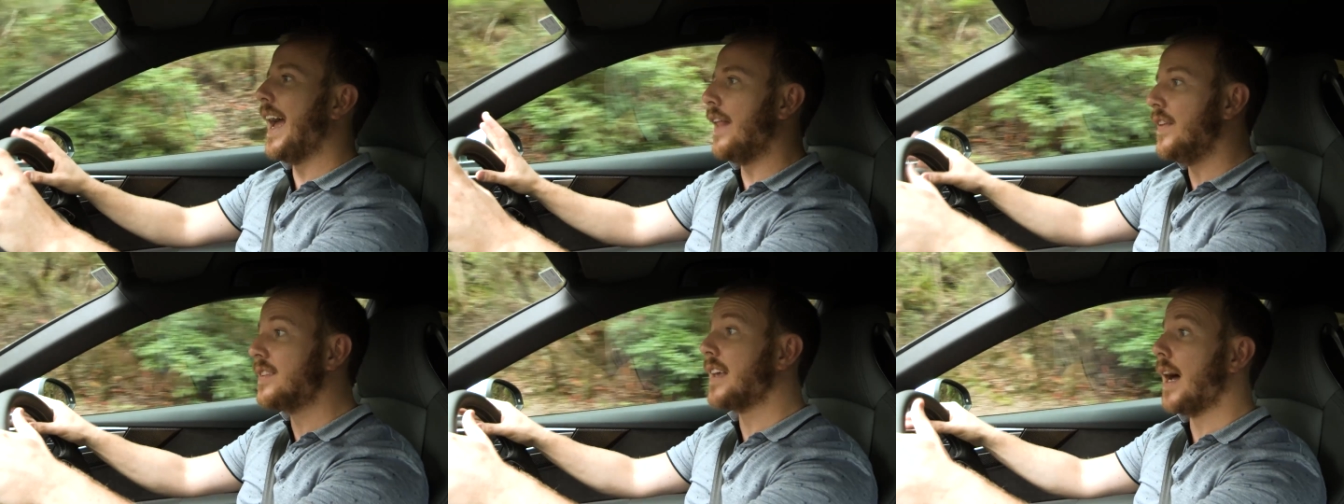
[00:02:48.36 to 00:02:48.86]

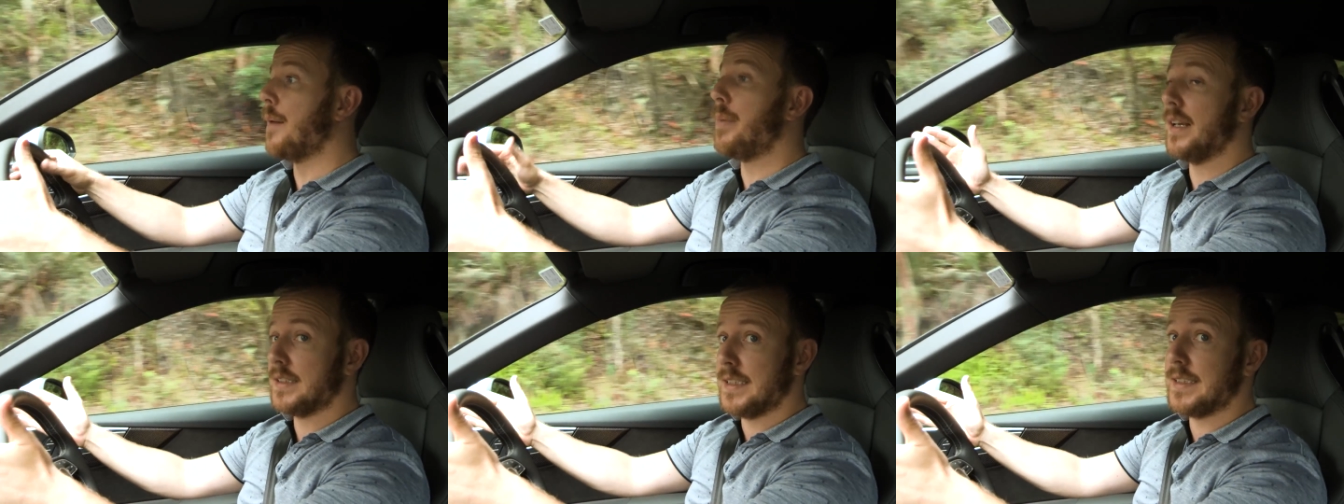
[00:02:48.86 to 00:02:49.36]
and this car
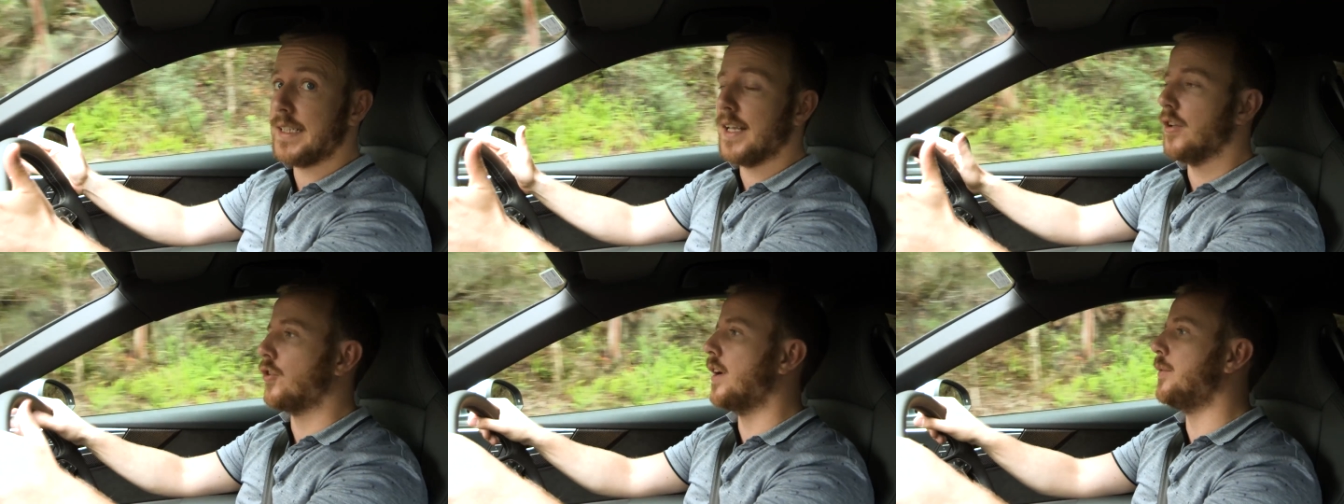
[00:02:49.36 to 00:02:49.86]
being 60
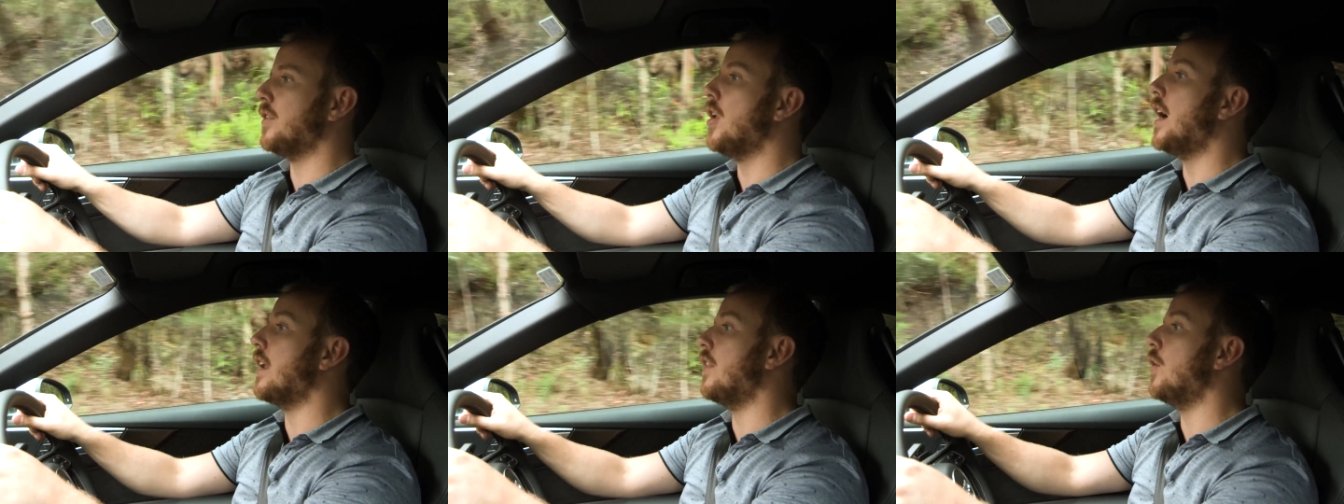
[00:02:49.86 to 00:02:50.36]
kilograms
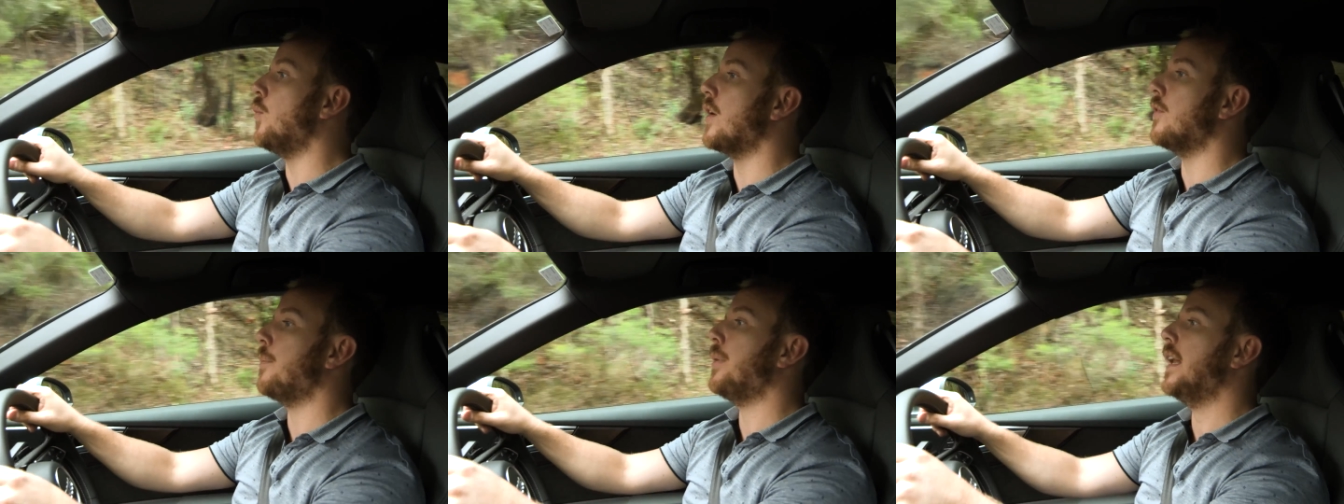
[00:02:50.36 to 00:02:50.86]
lighter than the one
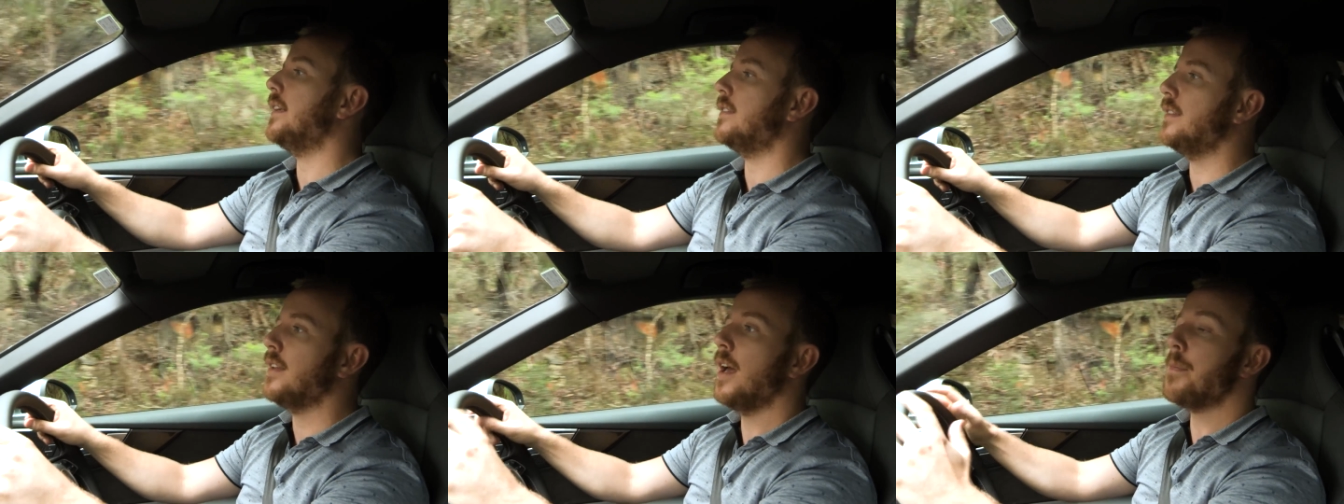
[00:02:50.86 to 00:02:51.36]
it
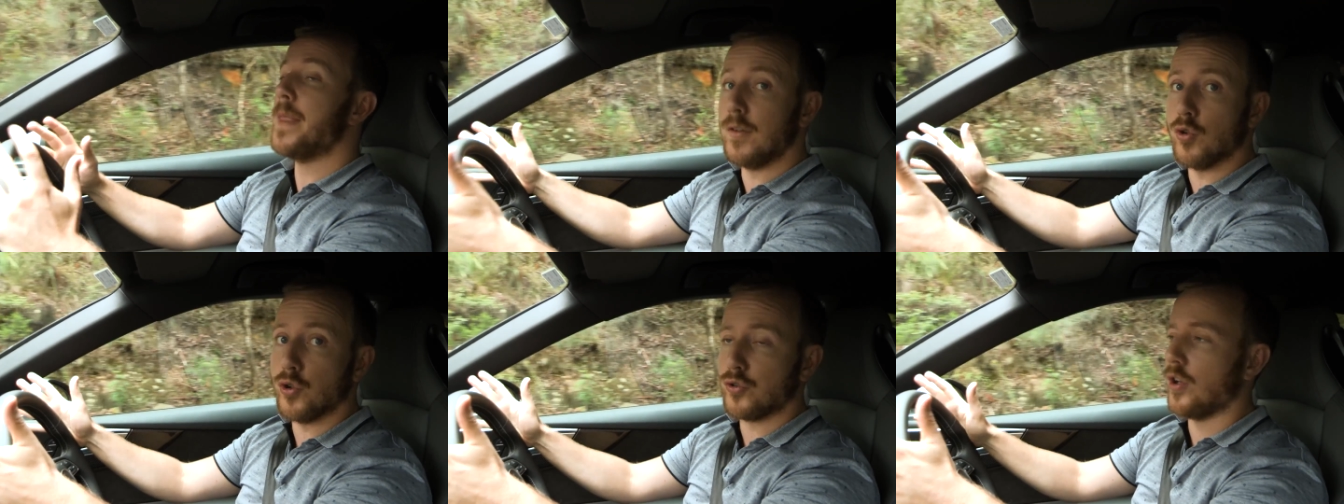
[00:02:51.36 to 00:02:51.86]
replaces
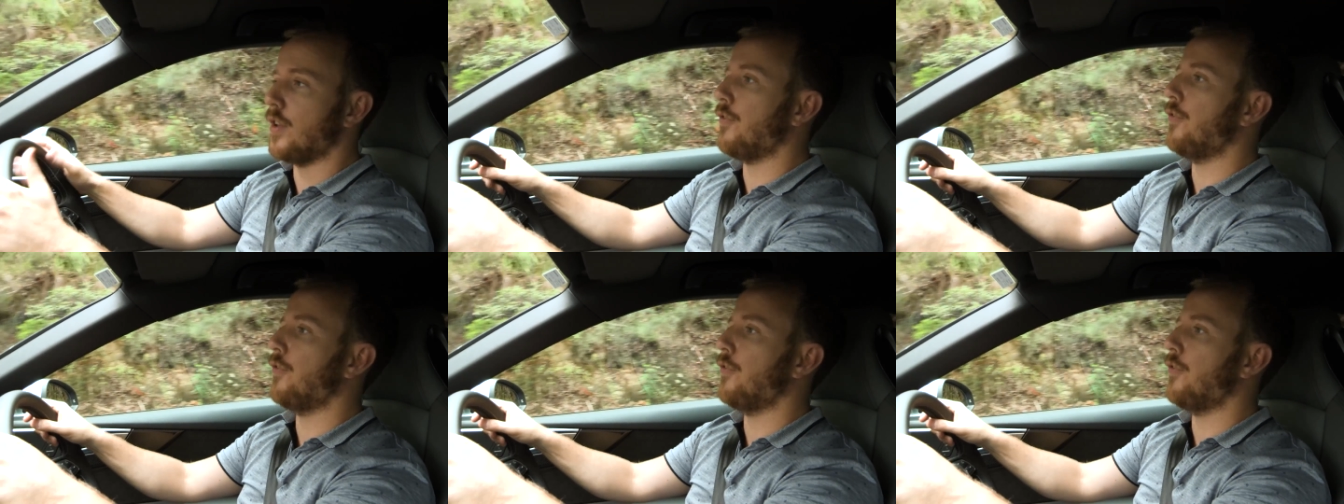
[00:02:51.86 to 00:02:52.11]
is also the